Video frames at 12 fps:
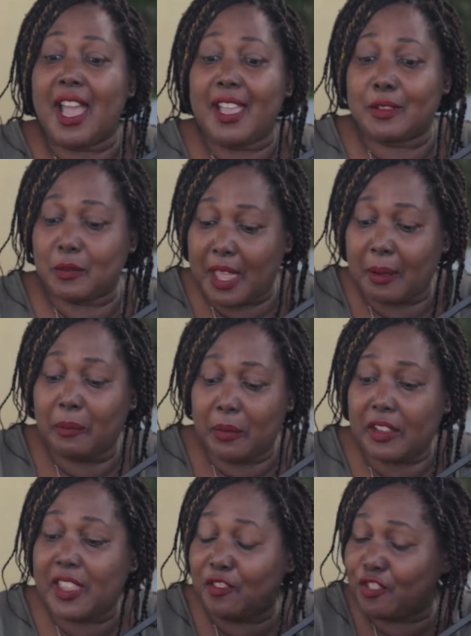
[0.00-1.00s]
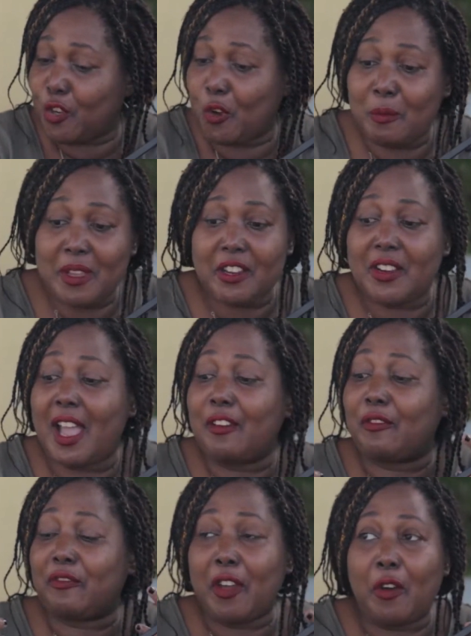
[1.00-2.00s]
knives with them. They've shown me I've
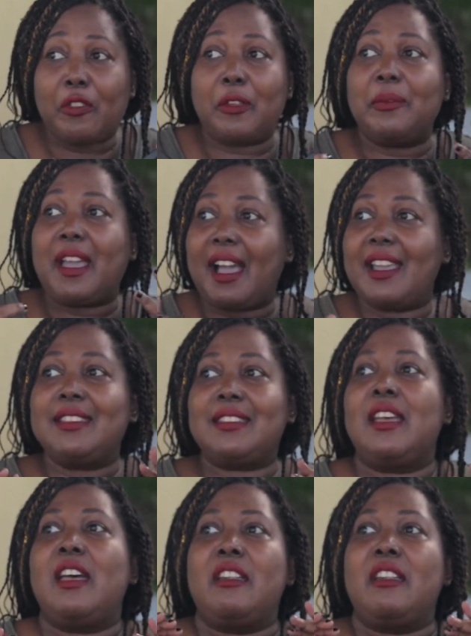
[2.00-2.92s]
felt them, guys.